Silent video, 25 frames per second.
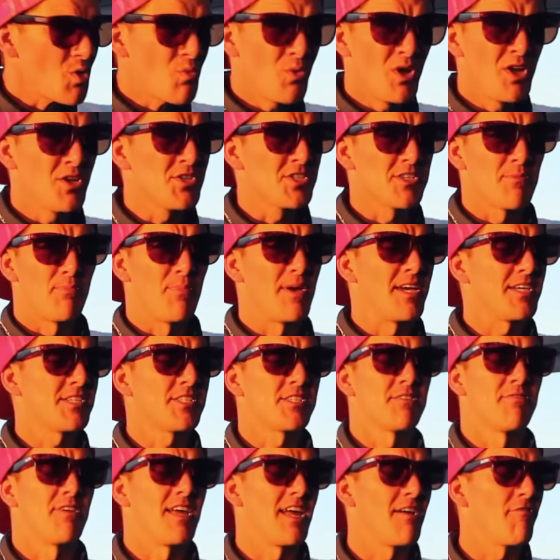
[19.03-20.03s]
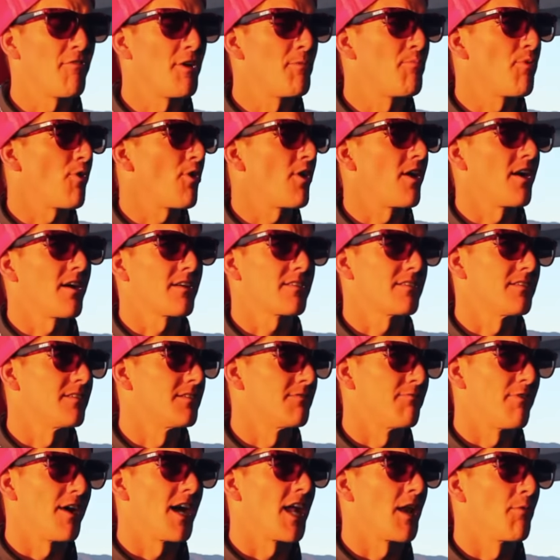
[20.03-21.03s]
We use the best of every product
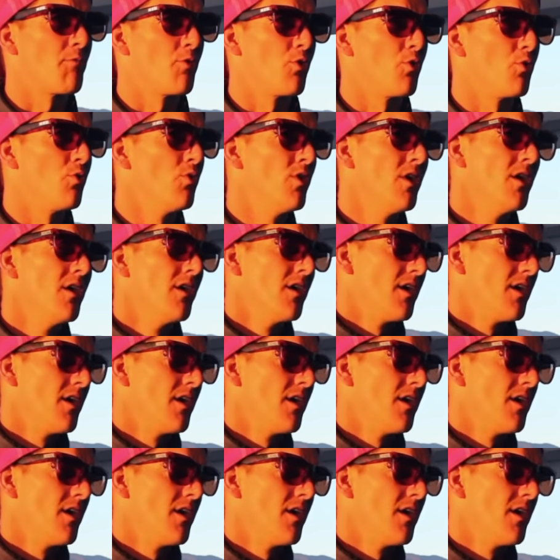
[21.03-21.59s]
that's available.